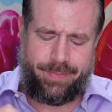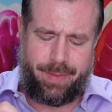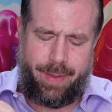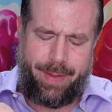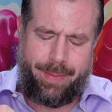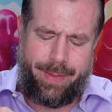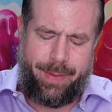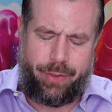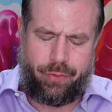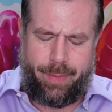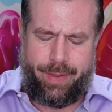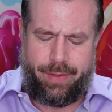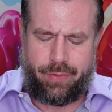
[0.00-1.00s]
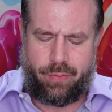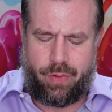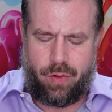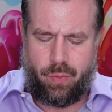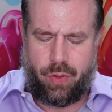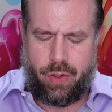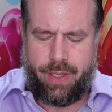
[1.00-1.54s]
maybe creamy is the
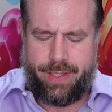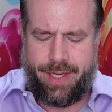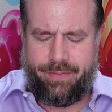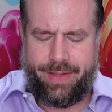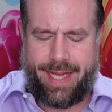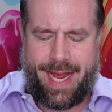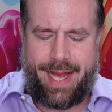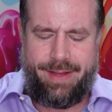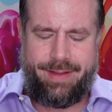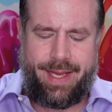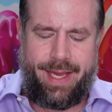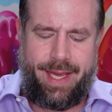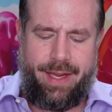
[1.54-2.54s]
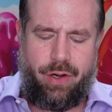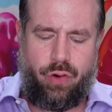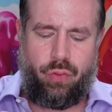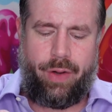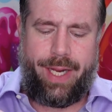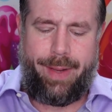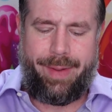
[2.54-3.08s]
wrong word. It definitely has a
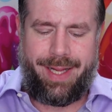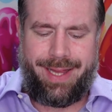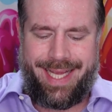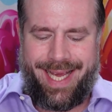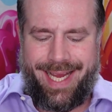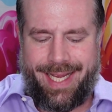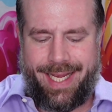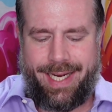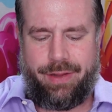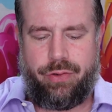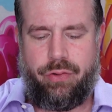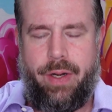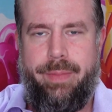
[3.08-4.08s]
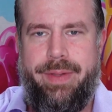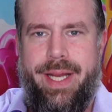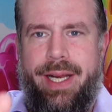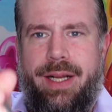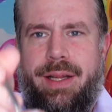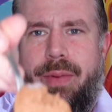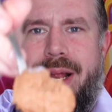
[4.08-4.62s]
cream-like. I guess cream
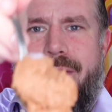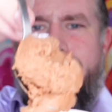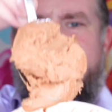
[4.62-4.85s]
technically would have